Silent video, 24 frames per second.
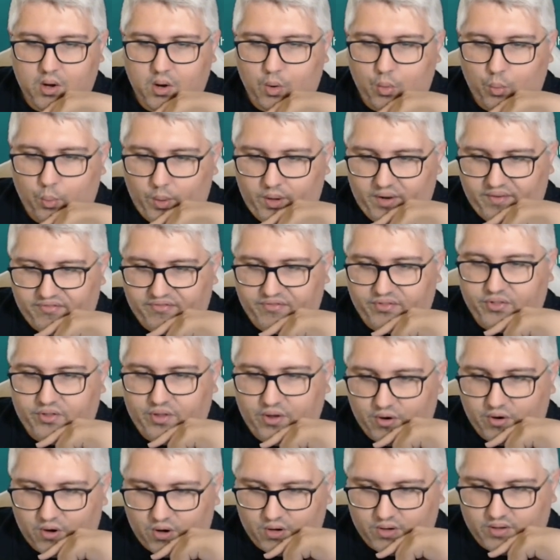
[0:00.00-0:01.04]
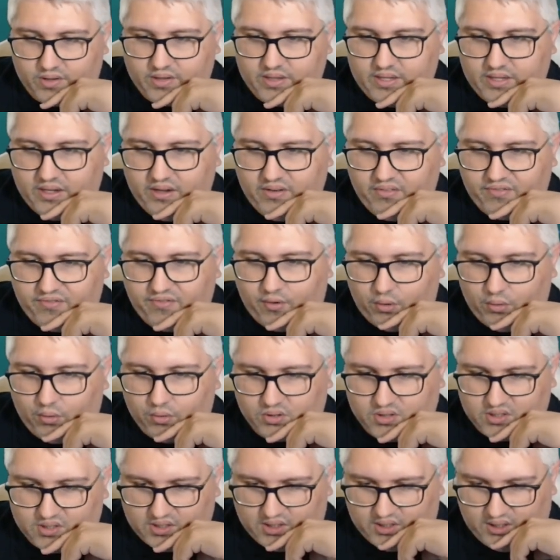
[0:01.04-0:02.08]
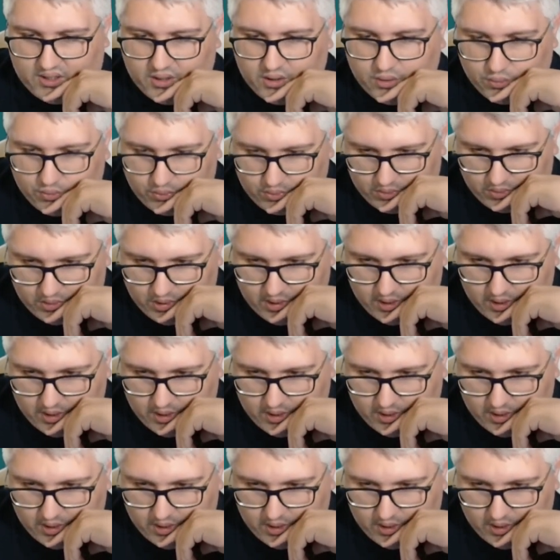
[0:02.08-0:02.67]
with their default skill,